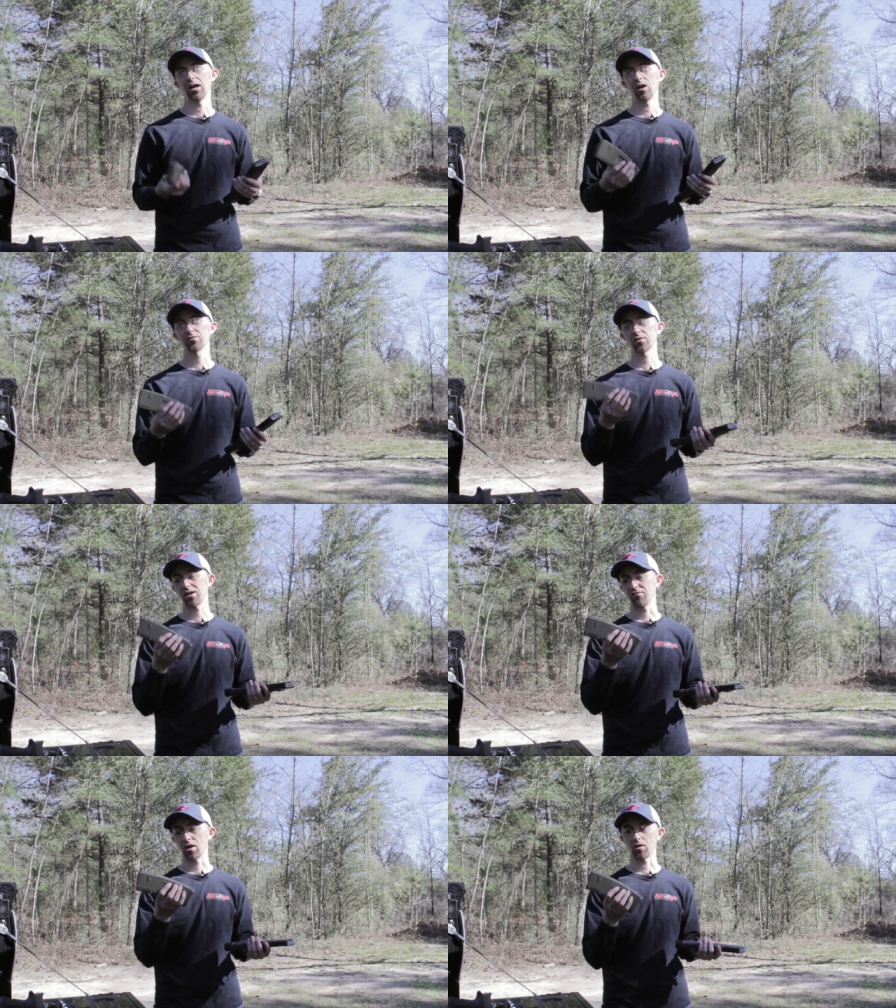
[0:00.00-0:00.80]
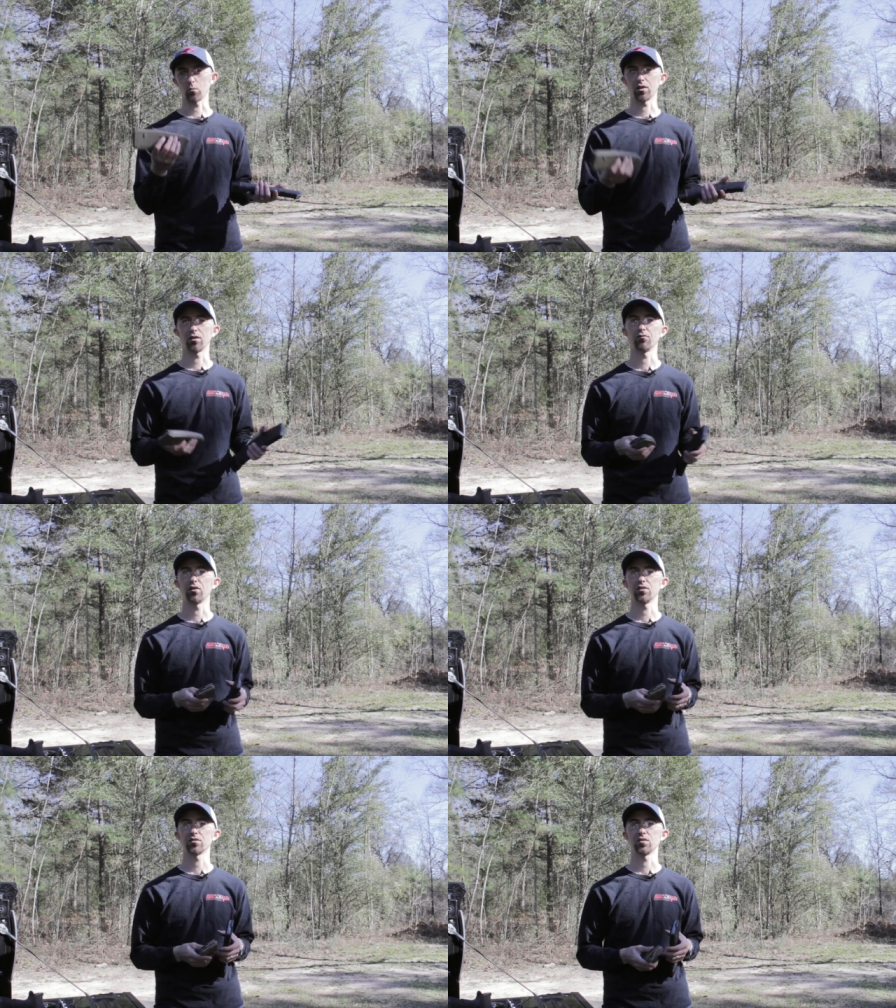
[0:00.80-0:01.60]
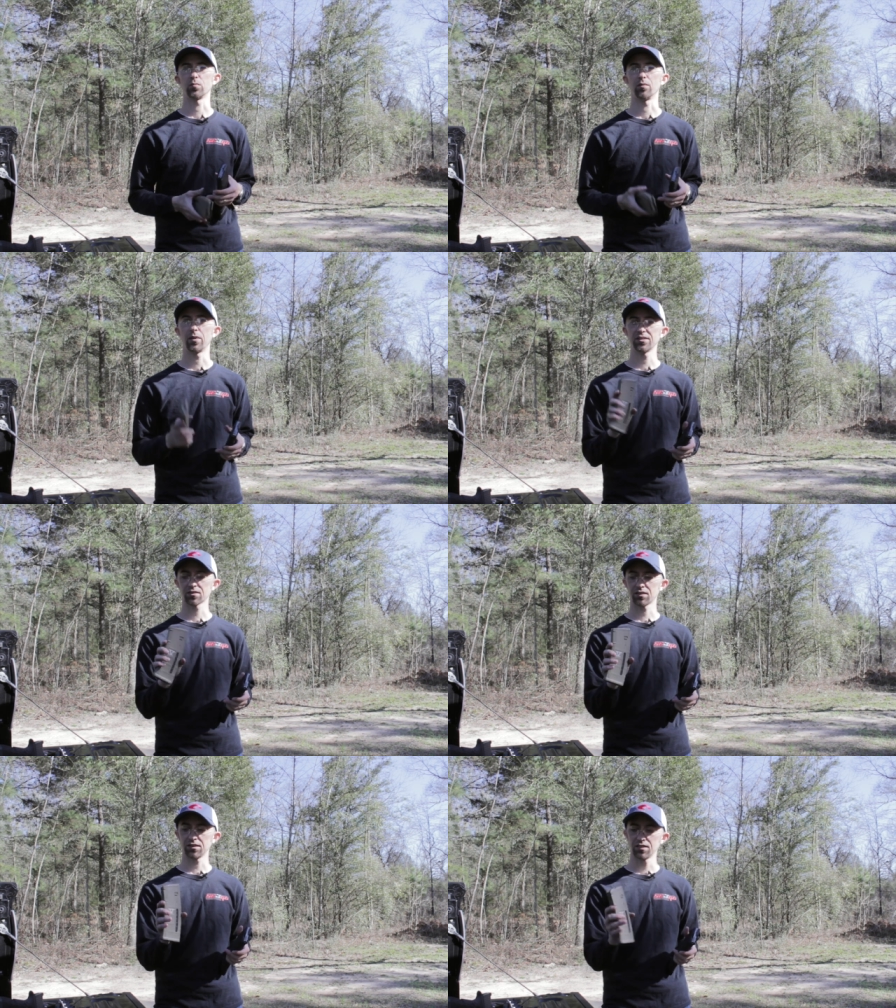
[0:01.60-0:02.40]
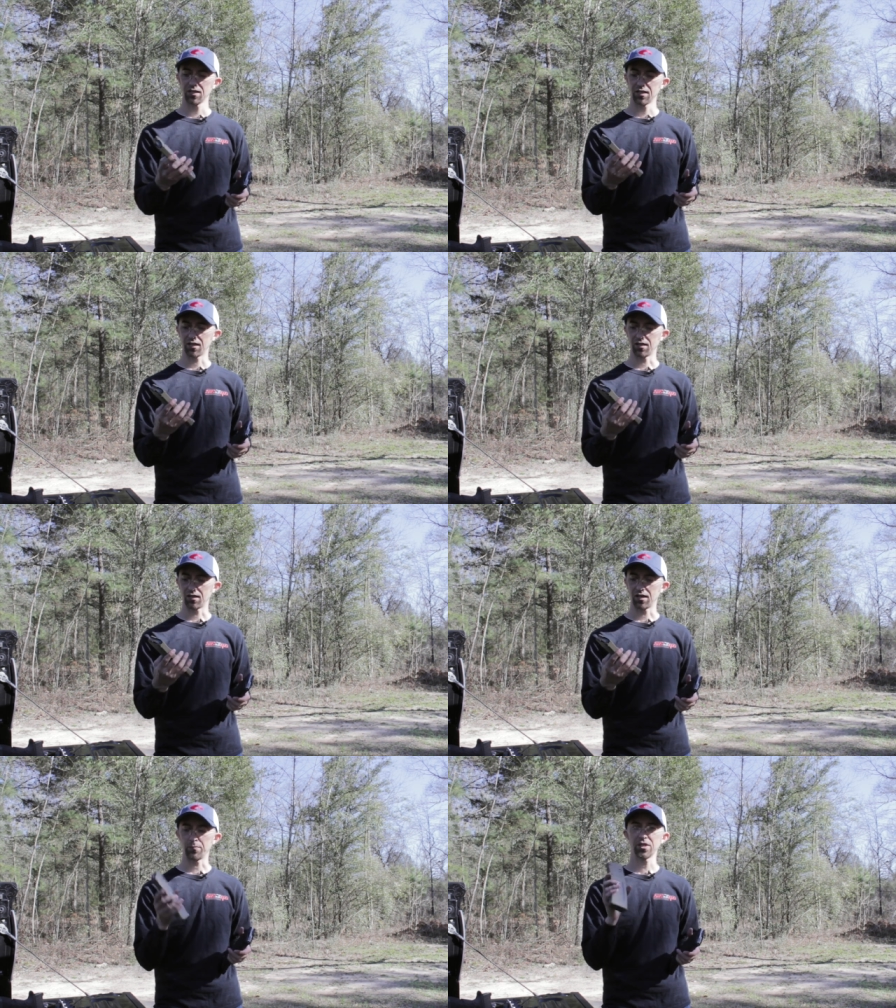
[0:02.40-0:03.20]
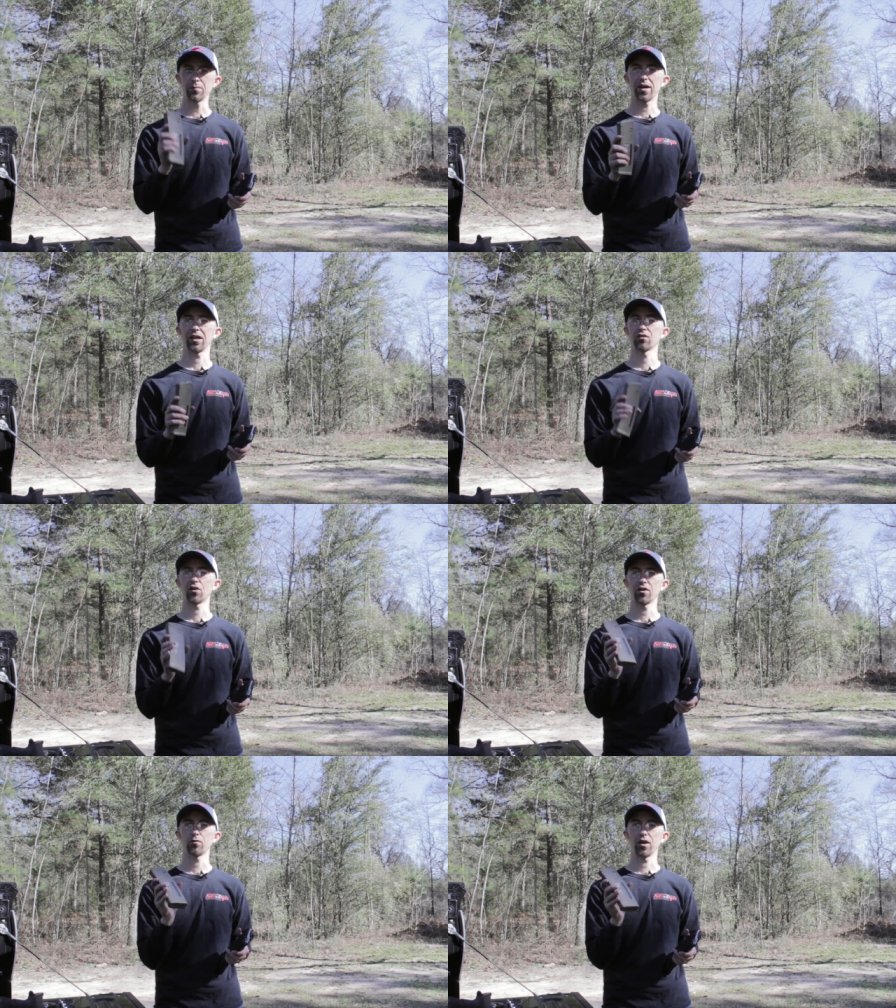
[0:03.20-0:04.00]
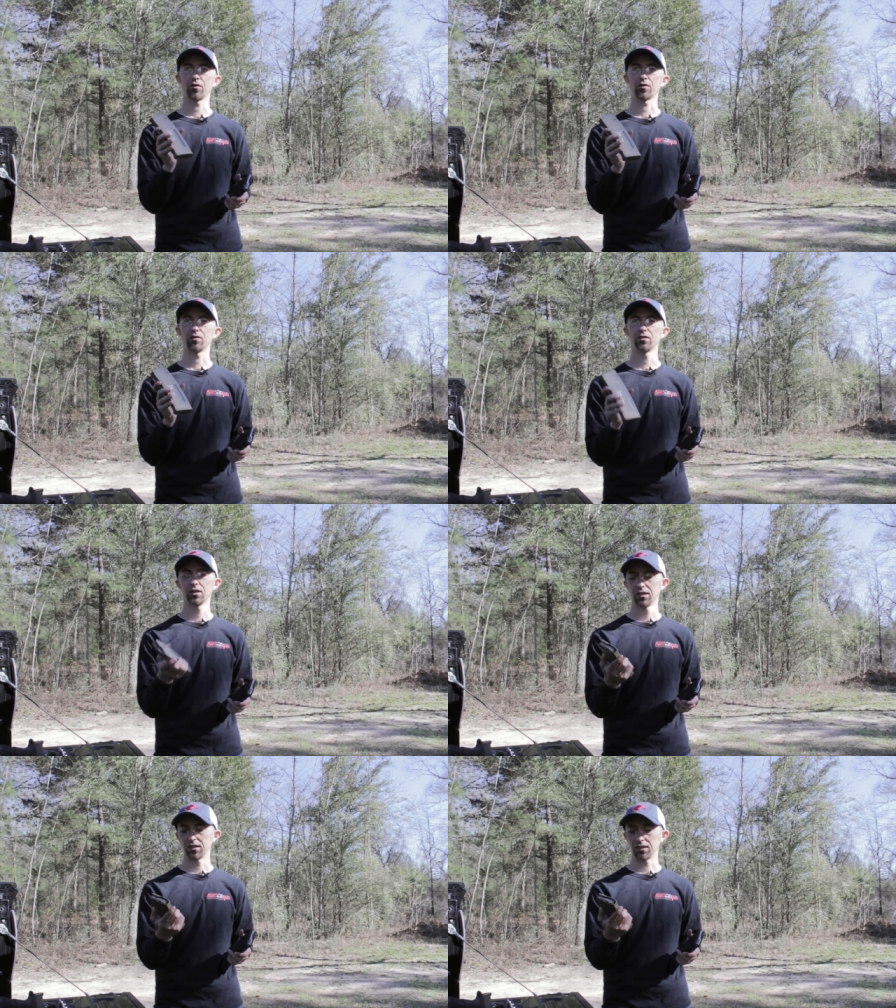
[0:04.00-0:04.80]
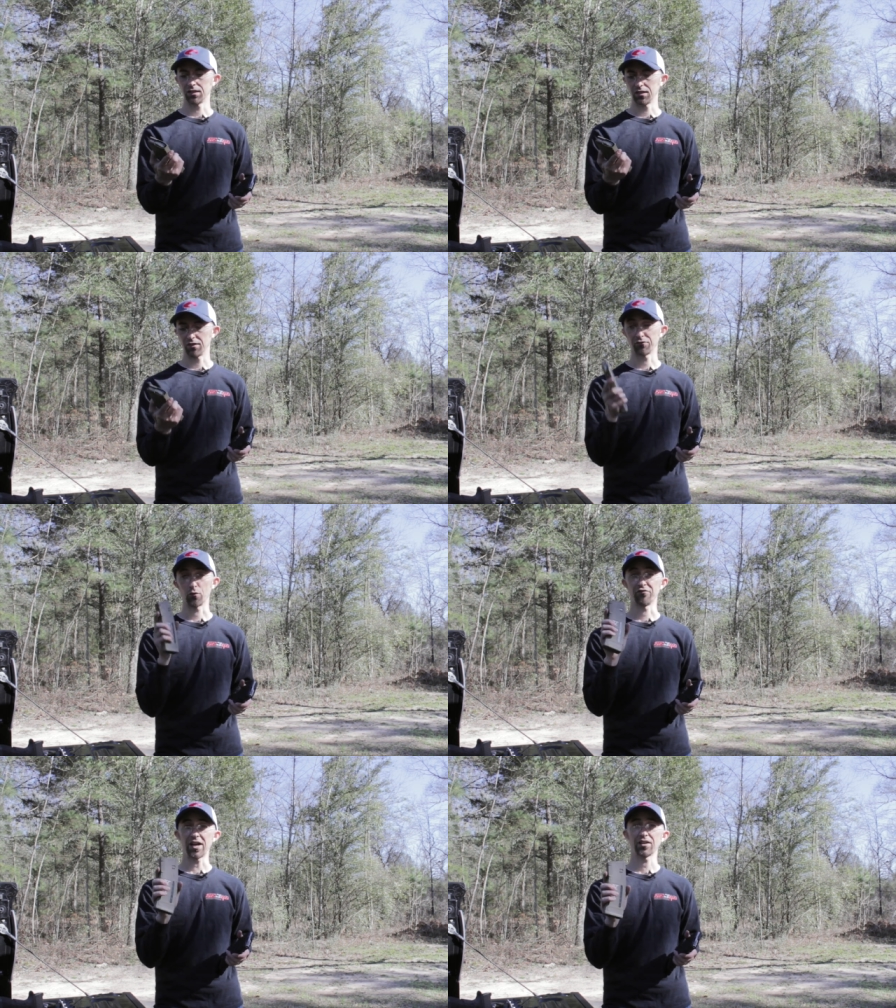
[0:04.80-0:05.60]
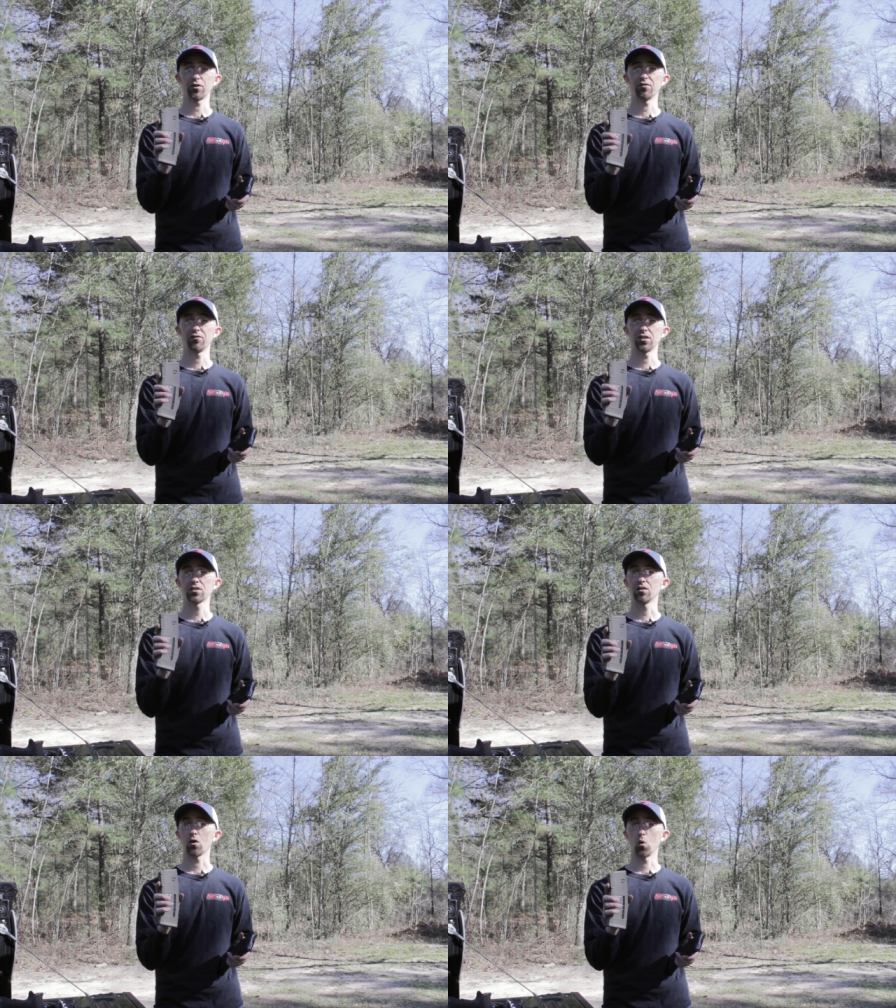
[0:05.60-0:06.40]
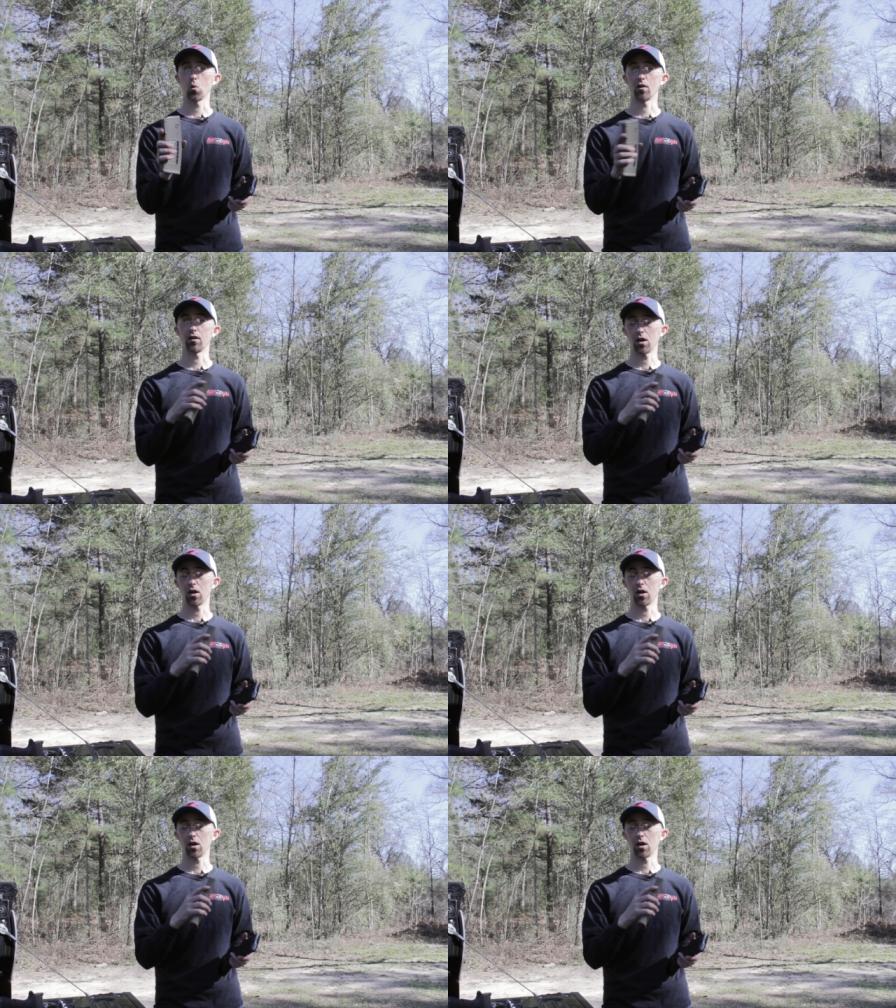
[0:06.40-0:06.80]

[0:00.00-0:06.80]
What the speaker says: I also have non-windowed versions, but basically a PMag 30 rounder for factory division or